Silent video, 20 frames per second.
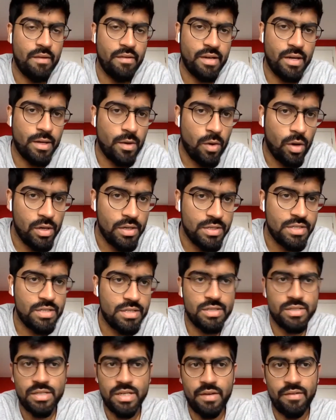Even in
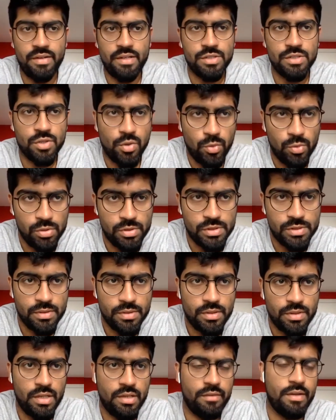colleges, even in schools
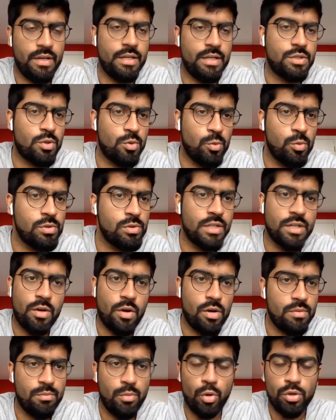
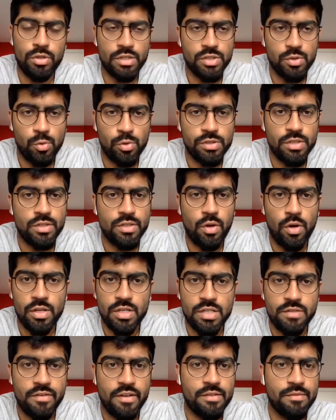and college, both in schools and
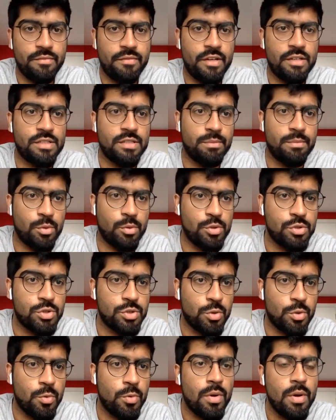colleges, we are
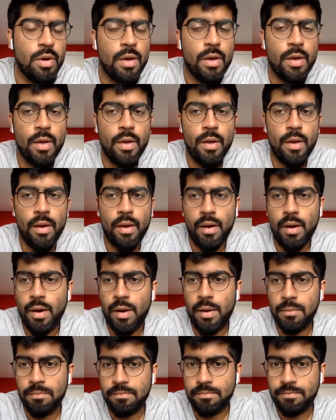supposed to
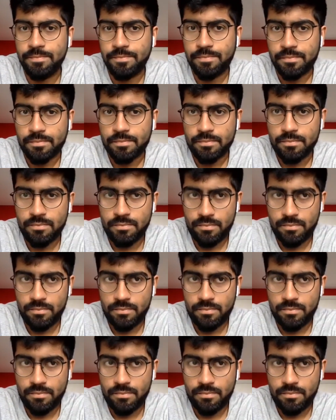um,